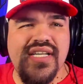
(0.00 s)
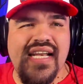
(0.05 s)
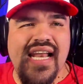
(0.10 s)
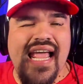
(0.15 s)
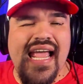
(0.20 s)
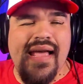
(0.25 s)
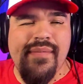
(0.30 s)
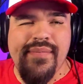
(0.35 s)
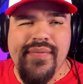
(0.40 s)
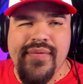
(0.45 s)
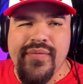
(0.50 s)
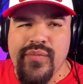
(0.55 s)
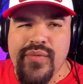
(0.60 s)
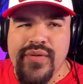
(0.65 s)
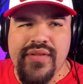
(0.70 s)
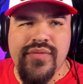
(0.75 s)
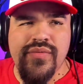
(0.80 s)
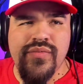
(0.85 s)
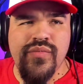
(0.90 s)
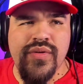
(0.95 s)
to happen
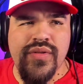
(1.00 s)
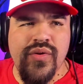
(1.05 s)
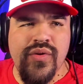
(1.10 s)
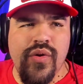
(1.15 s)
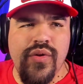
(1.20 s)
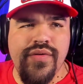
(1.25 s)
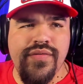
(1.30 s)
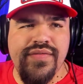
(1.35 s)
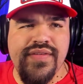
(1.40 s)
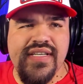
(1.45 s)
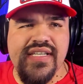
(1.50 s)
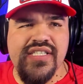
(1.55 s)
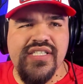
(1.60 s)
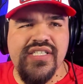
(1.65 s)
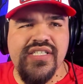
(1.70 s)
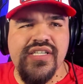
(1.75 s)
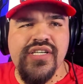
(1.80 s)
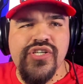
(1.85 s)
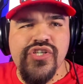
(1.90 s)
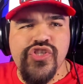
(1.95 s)
with all of
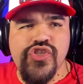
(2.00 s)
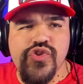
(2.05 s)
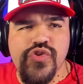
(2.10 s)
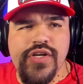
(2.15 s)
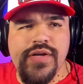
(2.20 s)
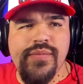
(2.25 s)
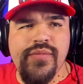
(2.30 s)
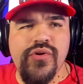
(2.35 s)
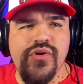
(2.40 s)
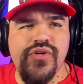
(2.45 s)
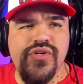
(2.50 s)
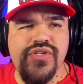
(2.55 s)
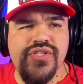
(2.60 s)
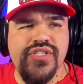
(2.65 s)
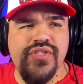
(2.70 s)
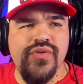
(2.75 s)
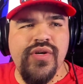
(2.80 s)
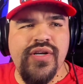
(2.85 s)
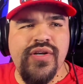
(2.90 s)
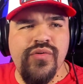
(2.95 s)
these streamers
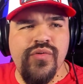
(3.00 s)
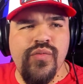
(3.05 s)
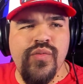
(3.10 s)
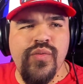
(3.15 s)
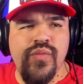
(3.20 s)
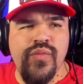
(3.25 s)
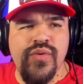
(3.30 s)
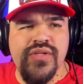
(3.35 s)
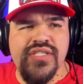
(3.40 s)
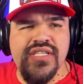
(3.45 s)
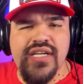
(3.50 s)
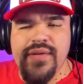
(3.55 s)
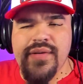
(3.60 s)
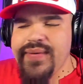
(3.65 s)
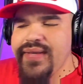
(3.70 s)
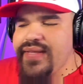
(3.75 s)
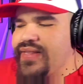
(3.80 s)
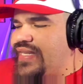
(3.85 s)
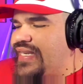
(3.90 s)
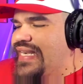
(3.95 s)
and what's going to
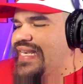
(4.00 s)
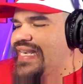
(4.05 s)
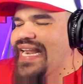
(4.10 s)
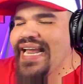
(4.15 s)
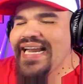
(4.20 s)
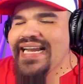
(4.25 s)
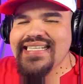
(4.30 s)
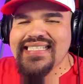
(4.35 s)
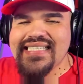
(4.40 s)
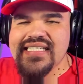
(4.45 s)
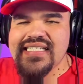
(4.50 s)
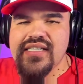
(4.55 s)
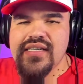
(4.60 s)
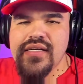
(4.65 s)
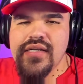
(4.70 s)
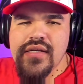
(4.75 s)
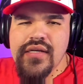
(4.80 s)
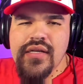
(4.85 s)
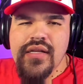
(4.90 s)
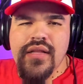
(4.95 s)
be the next
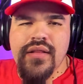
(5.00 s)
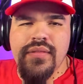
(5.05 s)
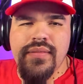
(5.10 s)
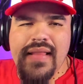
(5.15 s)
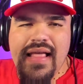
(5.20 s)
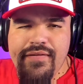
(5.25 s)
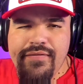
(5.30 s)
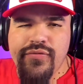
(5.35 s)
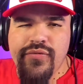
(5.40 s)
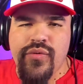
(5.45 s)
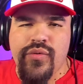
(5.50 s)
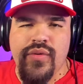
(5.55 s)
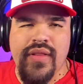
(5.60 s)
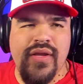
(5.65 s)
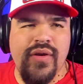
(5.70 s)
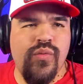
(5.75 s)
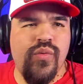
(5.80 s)
level. Like,